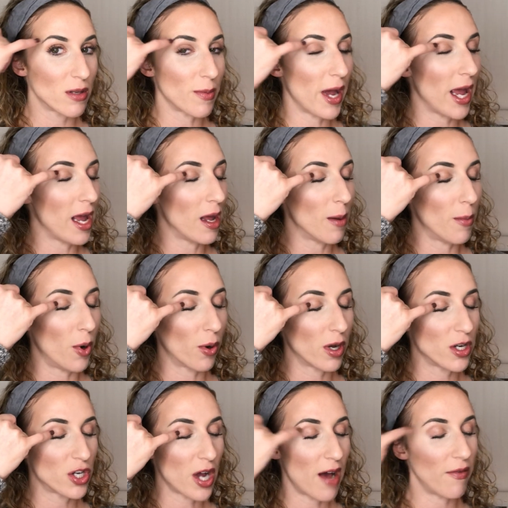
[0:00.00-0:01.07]
my Mocha
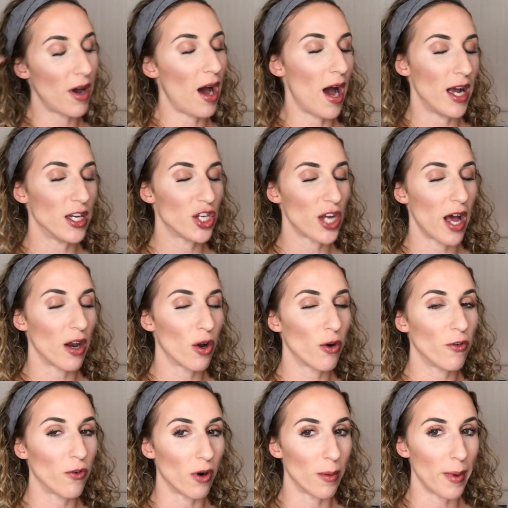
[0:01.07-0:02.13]
Java eyeshadow
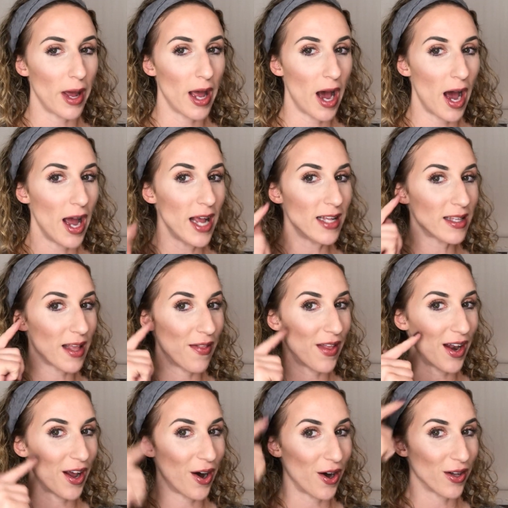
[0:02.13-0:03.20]
for my eyes, and then
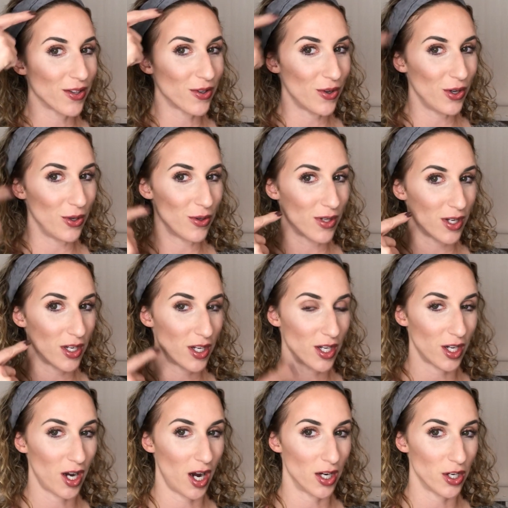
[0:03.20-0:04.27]
I also used it to
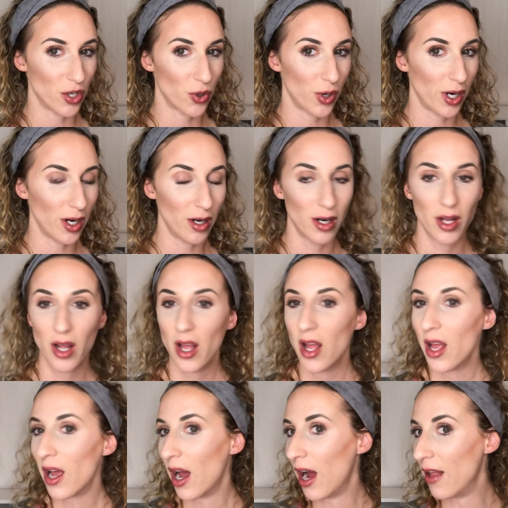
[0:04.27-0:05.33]
contour.
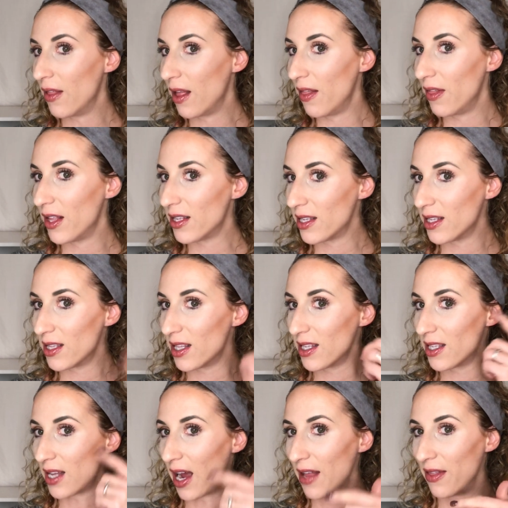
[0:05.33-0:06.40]
And then this is the
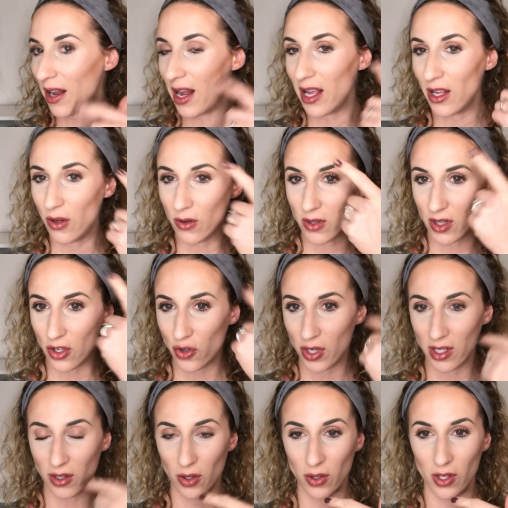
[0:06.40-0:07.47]
side that I used the
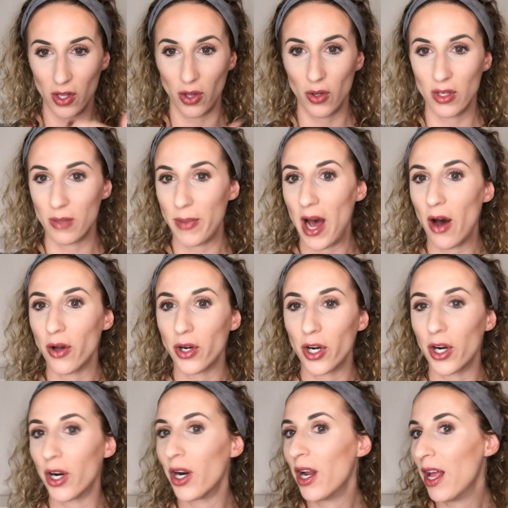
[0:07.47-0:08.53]
translucent loose
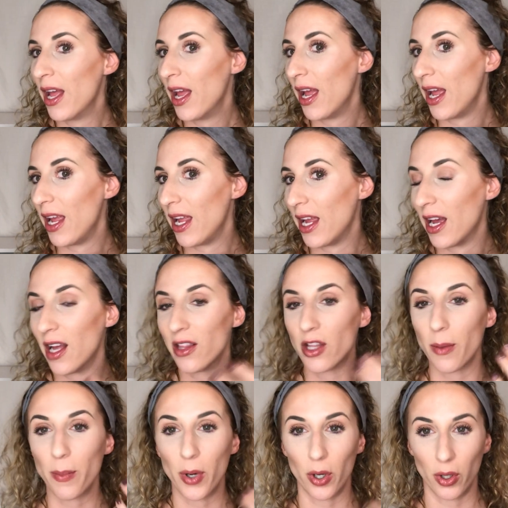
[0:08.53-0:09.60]
powder and the
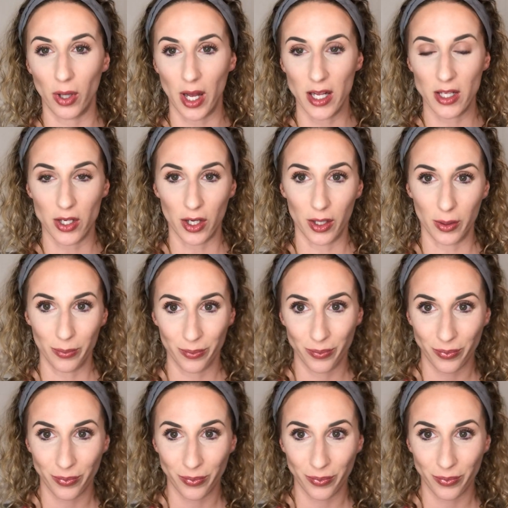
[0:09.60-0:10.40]
pearlizer.